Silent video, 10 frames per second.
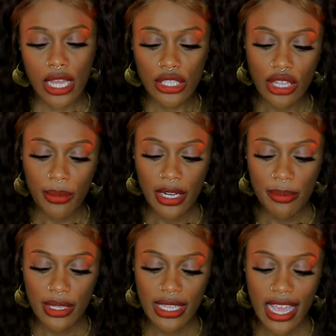So I'm gonna
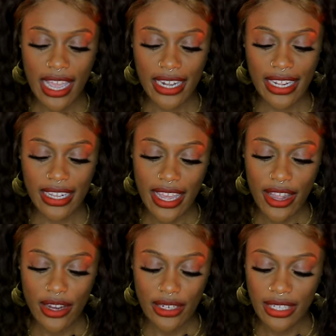put the honey in
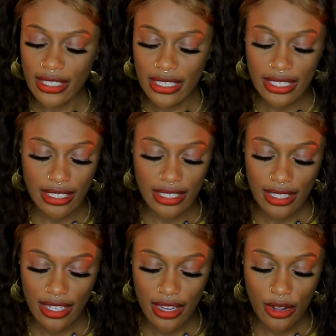there and just,
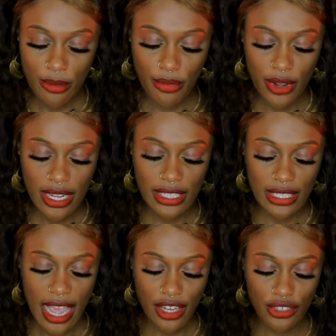you know, bring
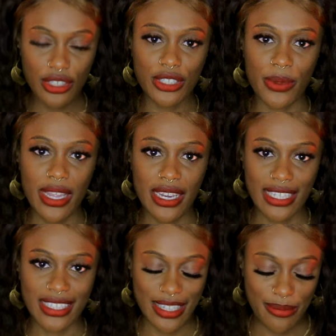extra
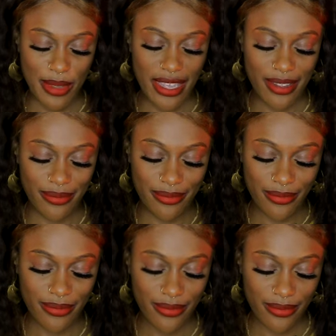sweetness to
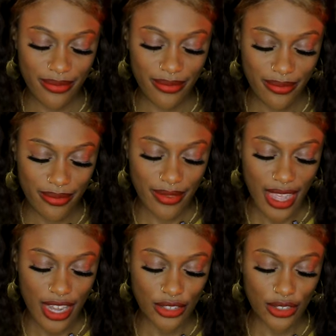me.
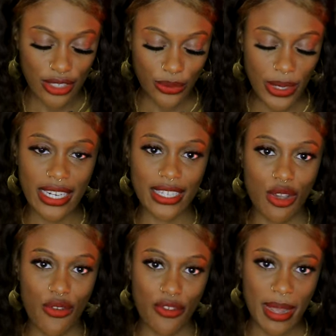Extra sweetness
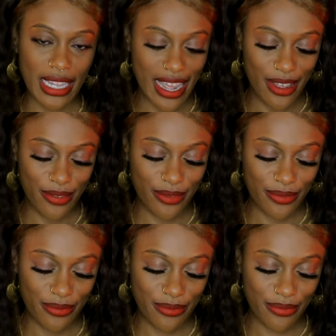over my life.
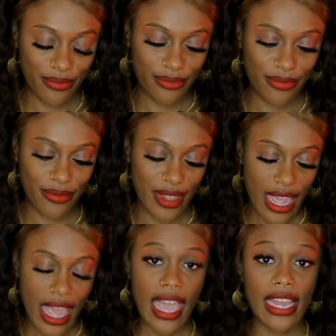
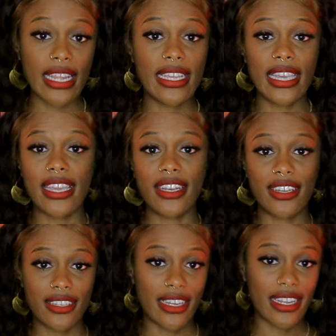And again,
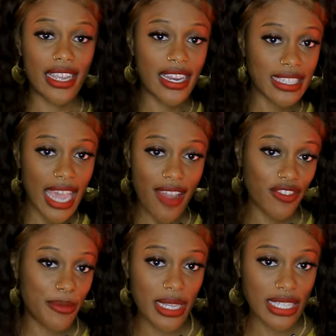it doesn't have
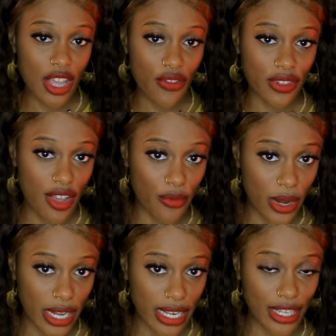to be a self love
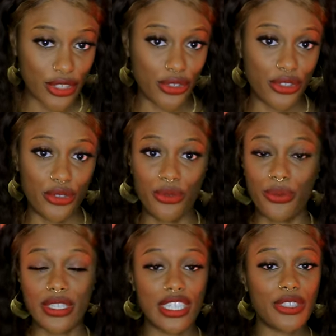working that you
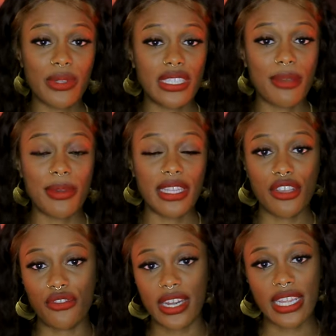do. Just with some of the
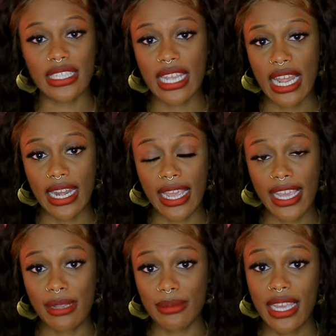ingredients that I
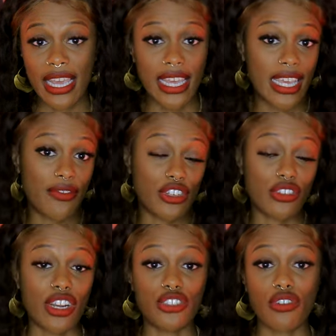named, if you're
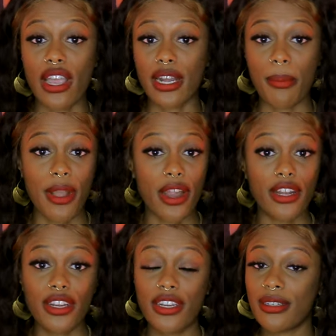trying to draw in a
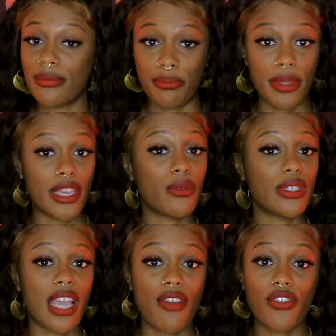partner, pick
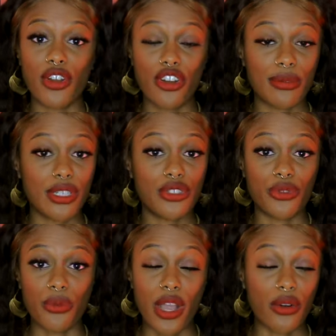whichever herbs that
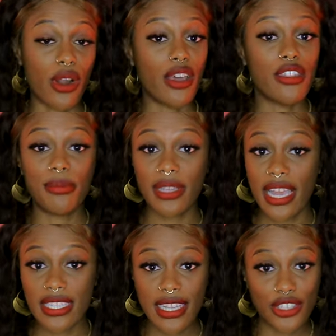you want or other
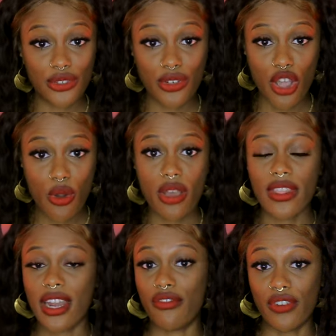plants that you know
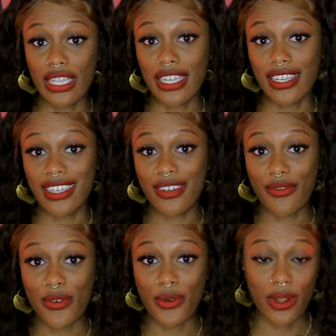that are really good
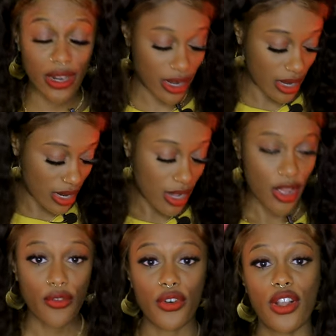for,
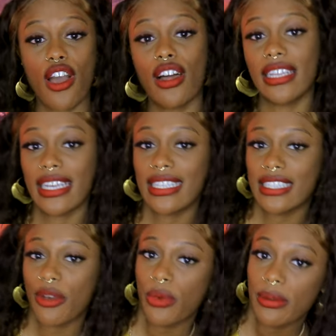for calling in
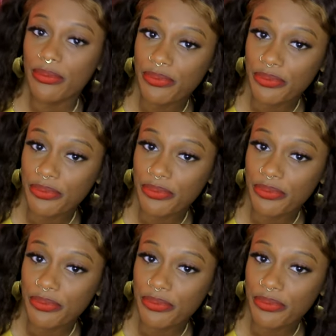someone.